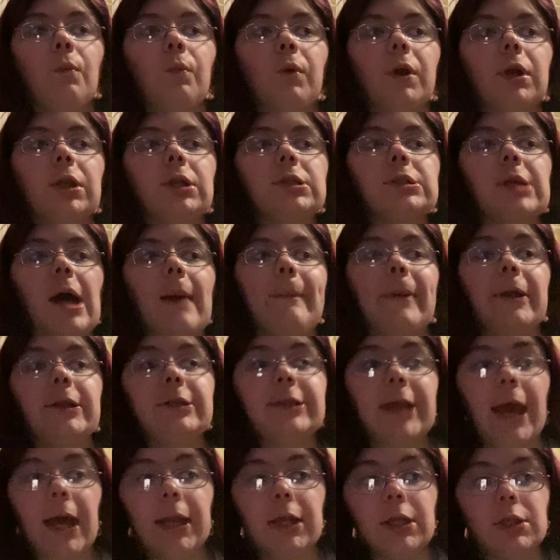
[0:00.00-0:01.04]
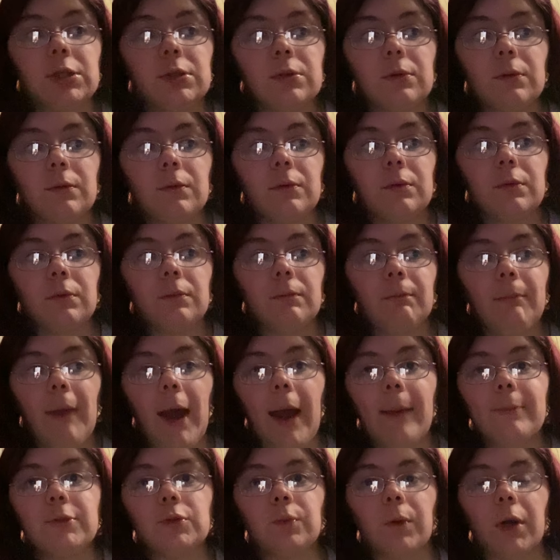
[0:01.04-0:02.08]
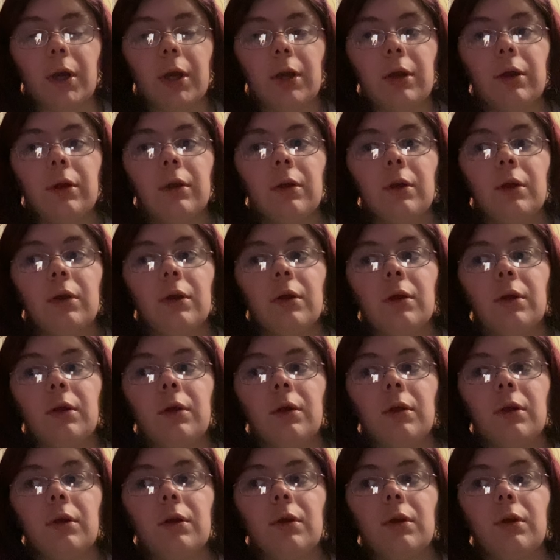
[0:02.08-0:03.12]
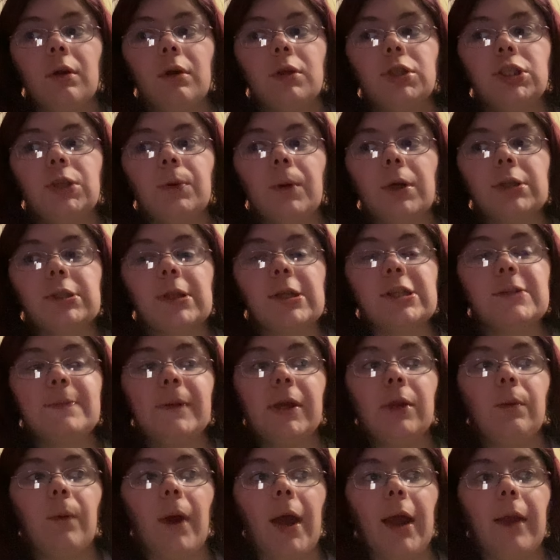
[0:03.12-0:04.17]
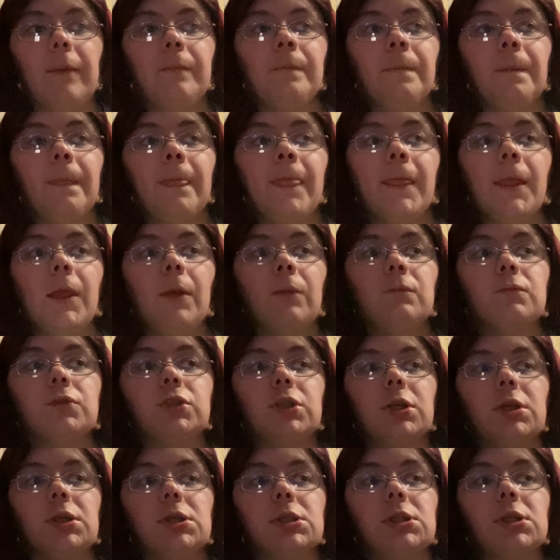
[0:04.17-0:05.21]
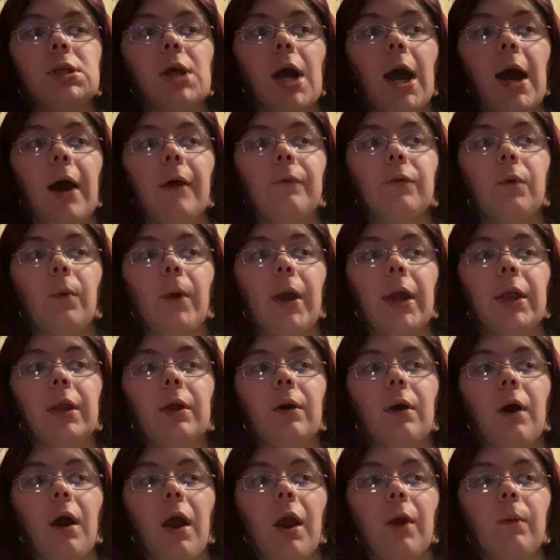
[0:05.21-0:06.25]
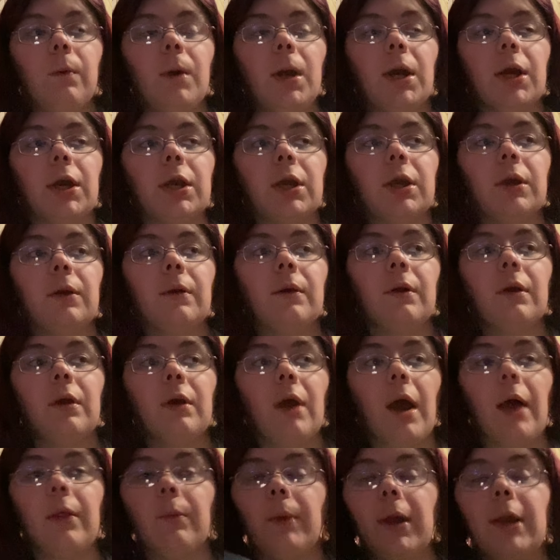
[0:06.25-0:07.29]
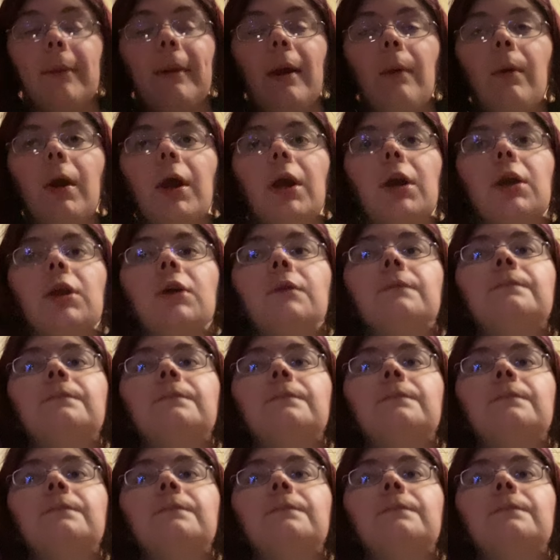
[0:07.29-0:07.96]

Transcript: we're going to stop at Daddy's mom's work. She works at Speedway, which is on the way to our work, on the way to my work.